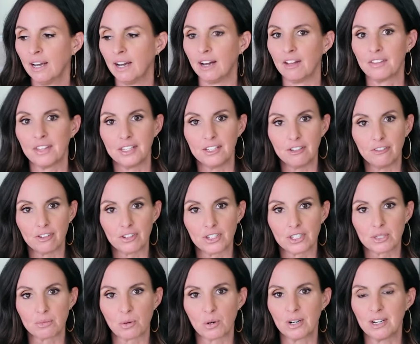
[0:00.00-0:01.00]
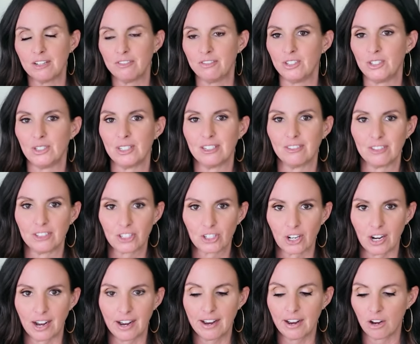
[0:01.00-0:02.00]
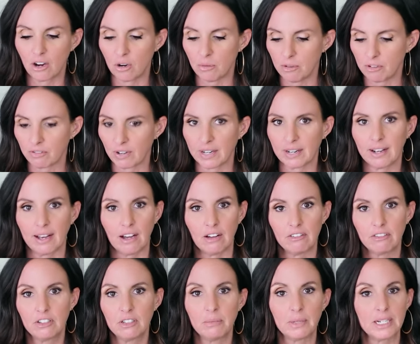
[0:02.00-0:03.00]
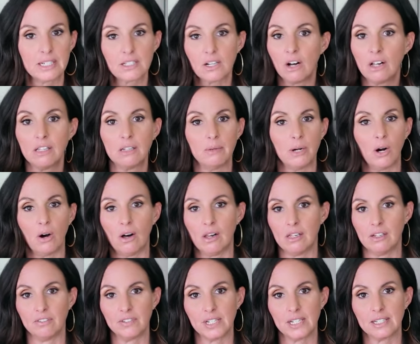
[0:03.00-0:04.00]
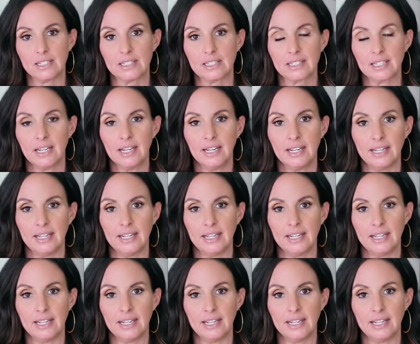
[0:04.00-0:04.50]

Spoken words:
Thank you for the support. If you do give it a try, I hope you find it helpful, but it's all about all of this.